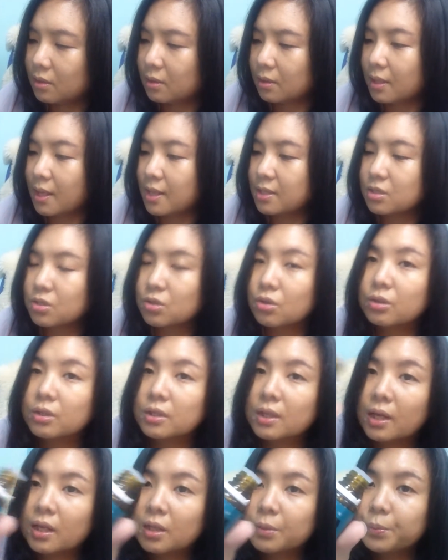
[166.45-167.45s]
the last
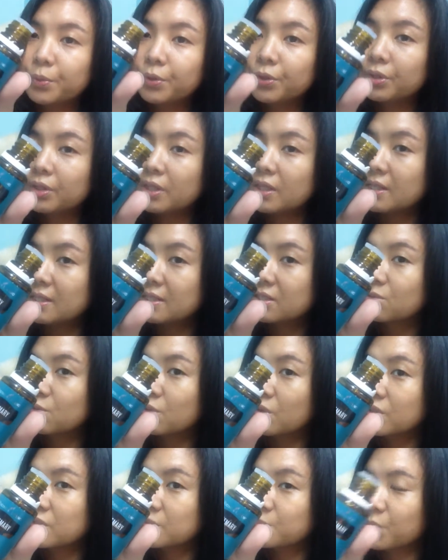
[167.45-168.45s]
oil I'll put is
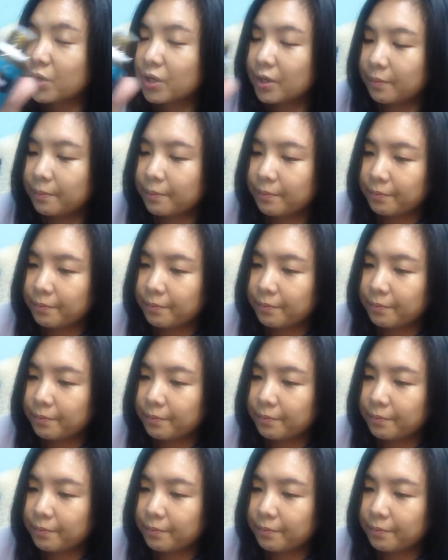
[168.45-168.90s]
rosemary